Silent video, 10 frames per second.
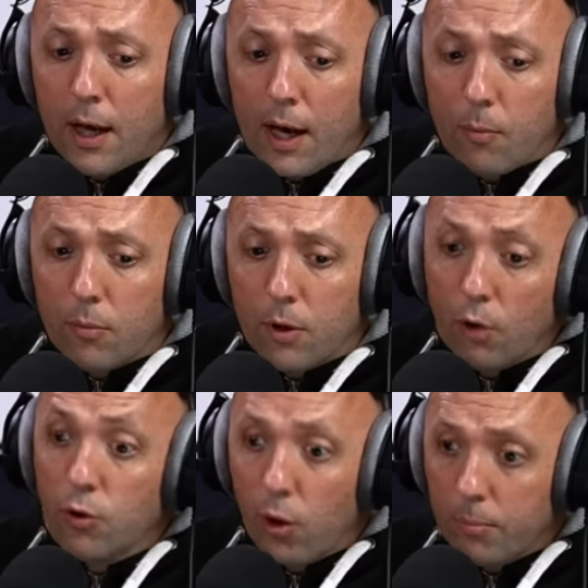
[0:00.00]

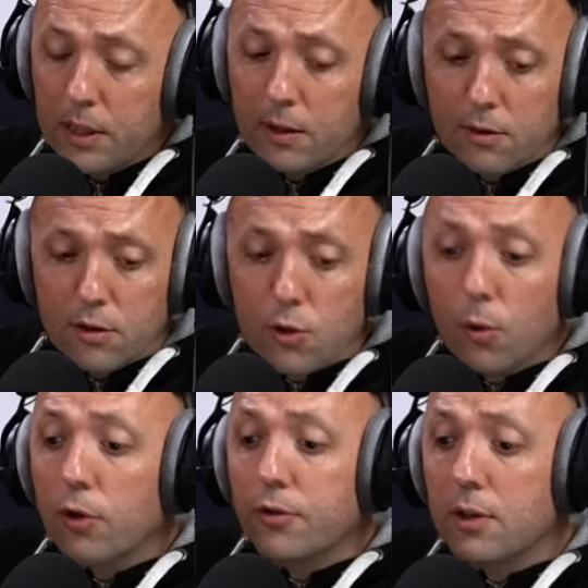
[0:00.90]
or not being in the
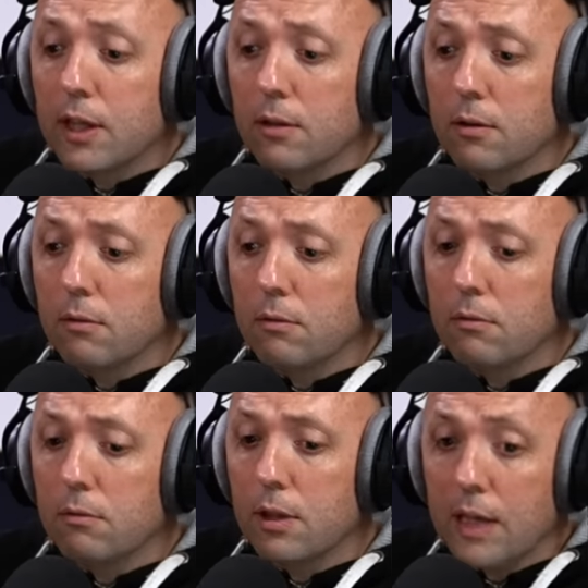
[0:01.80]
squad, then
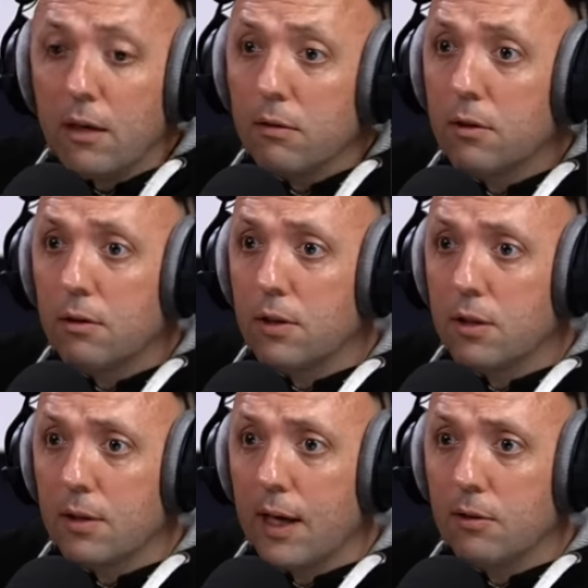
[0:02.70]
again,
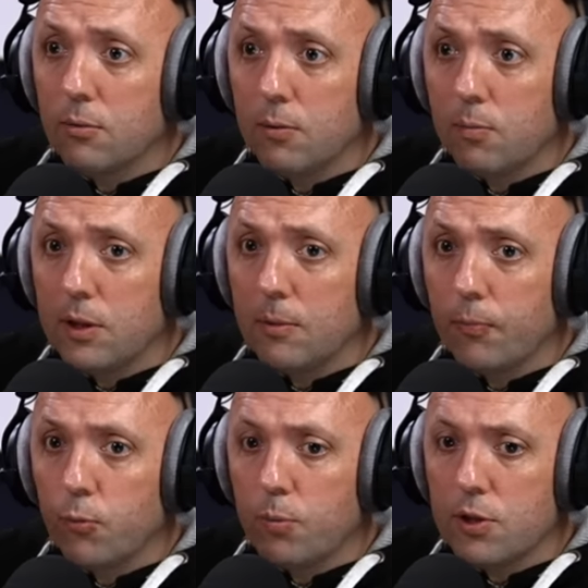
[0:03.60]
your hand would be
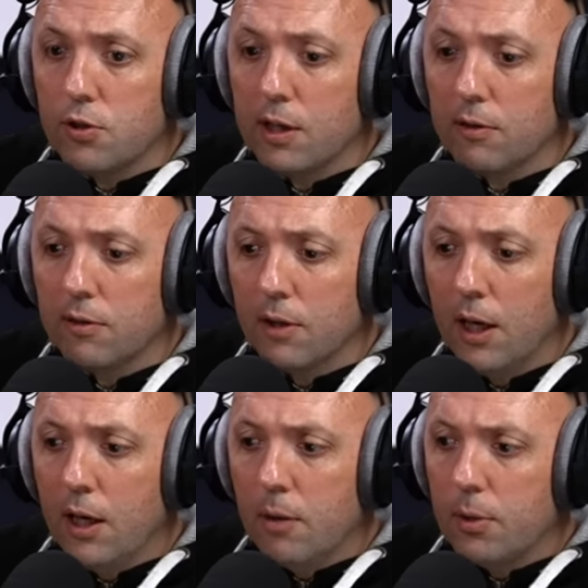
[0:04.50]
strengthened.
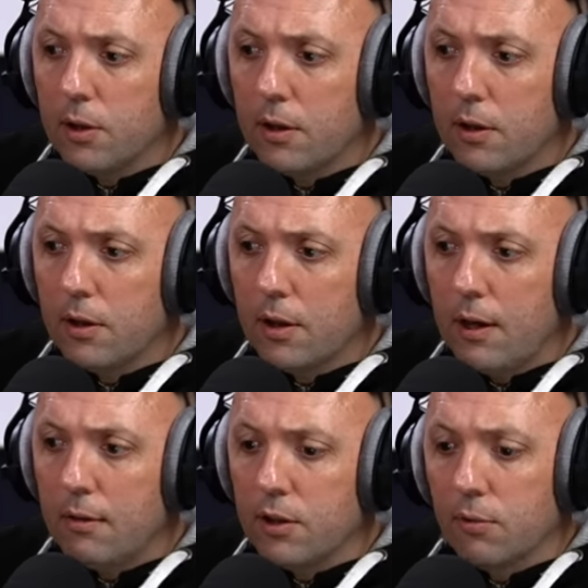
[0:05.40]
But,
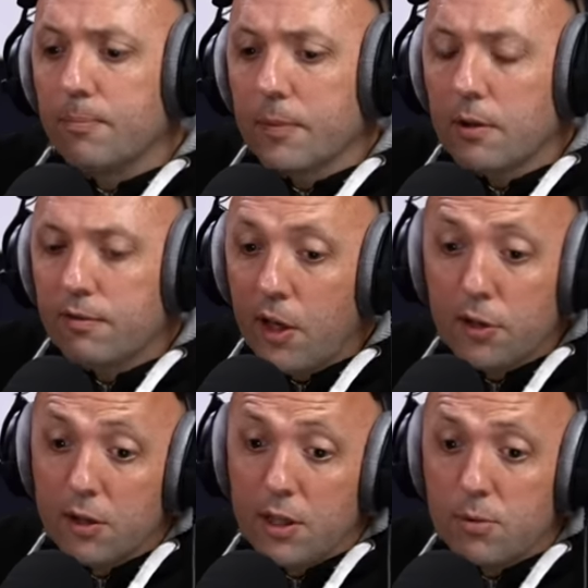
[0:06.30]
you know,
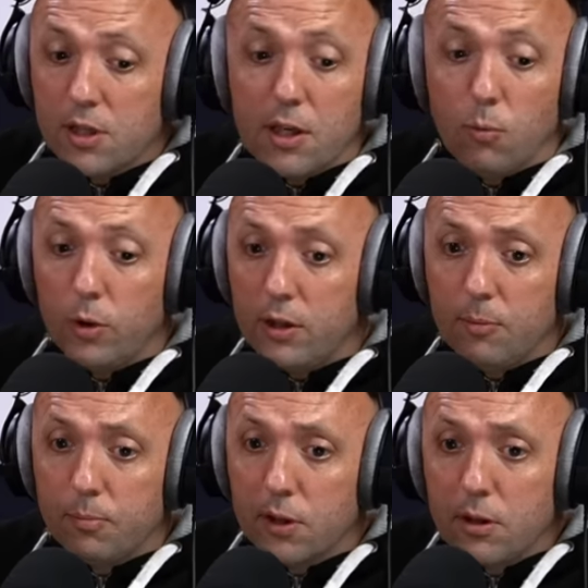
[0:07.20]
Farke keeps saying, we
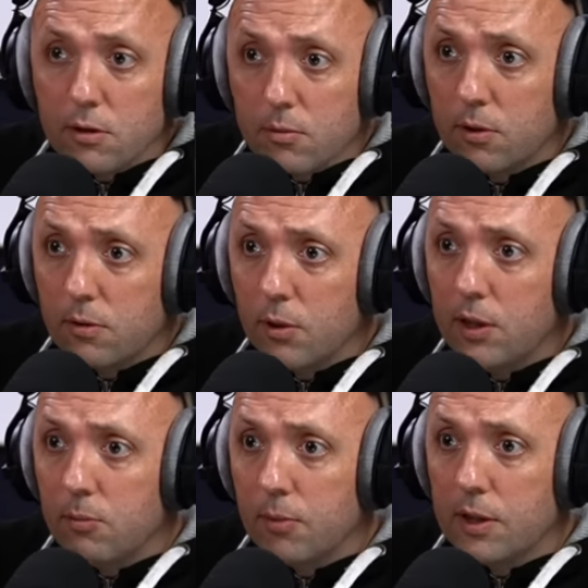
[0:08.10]
need players, we
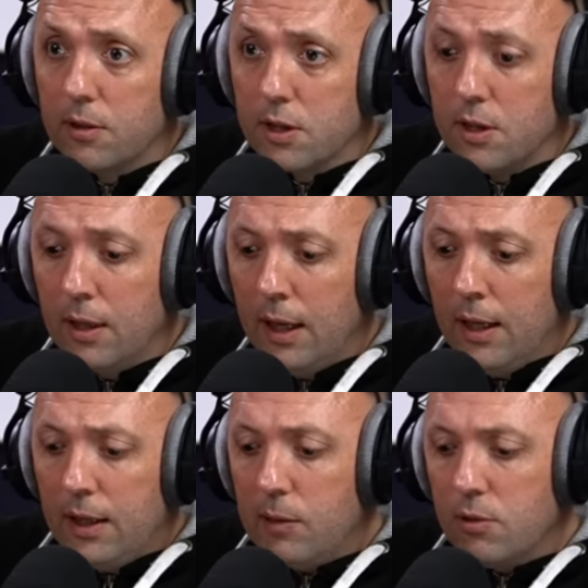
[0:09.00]
need players in.
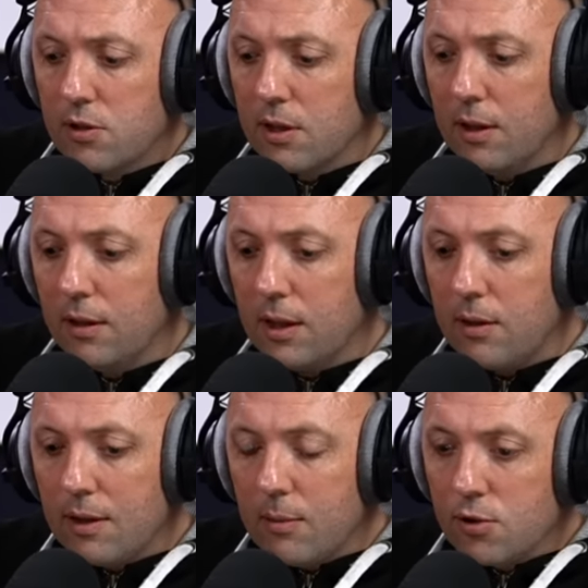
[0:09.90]
He
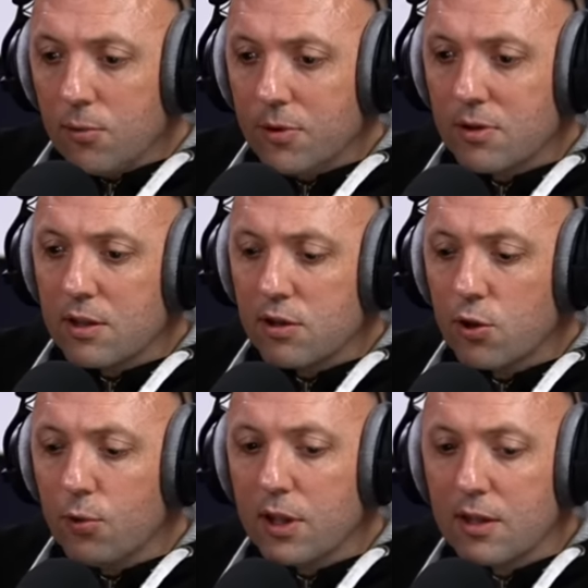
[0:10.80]
was almost, his
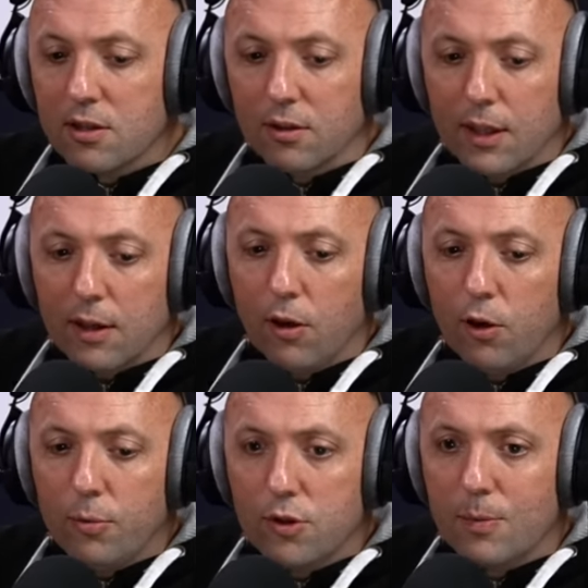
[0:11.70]
tone yesterday
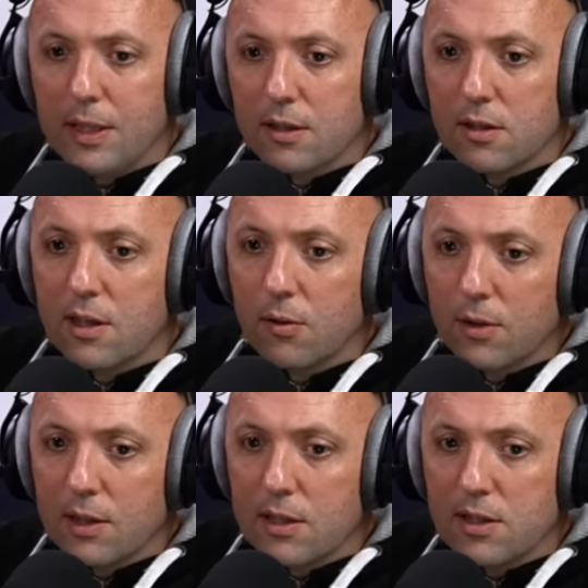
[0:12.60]
almost made it
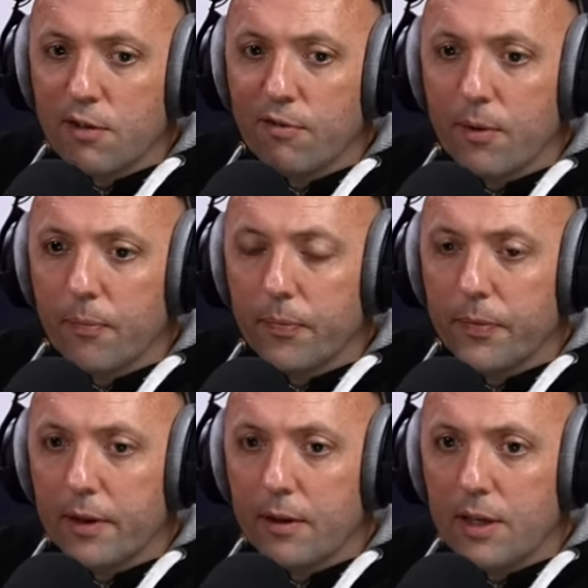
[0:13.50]
sound as if
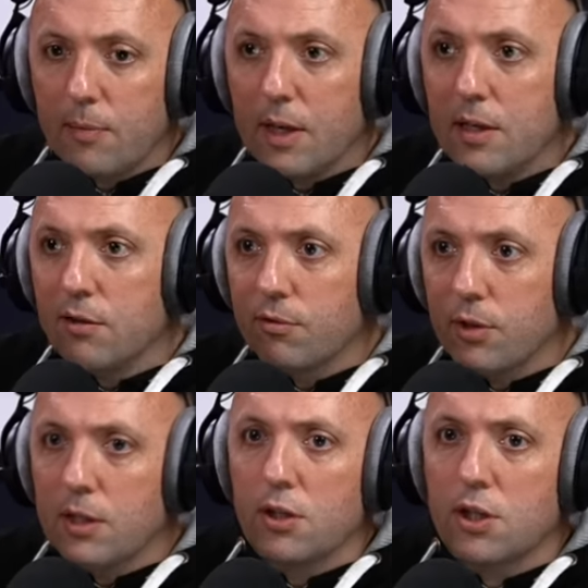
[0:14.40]
they might have
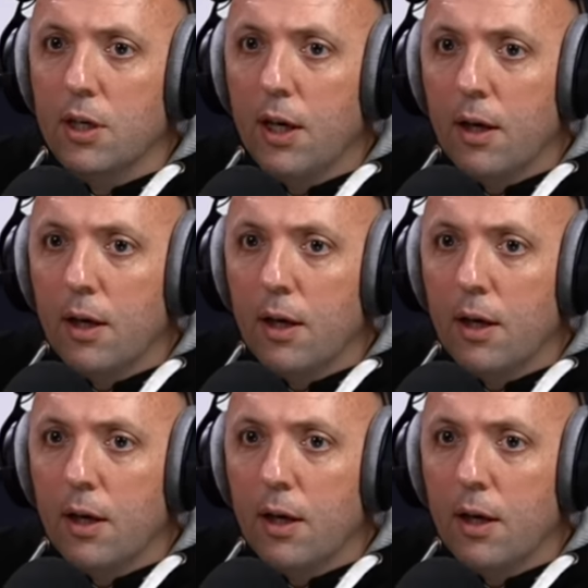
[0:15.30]
reached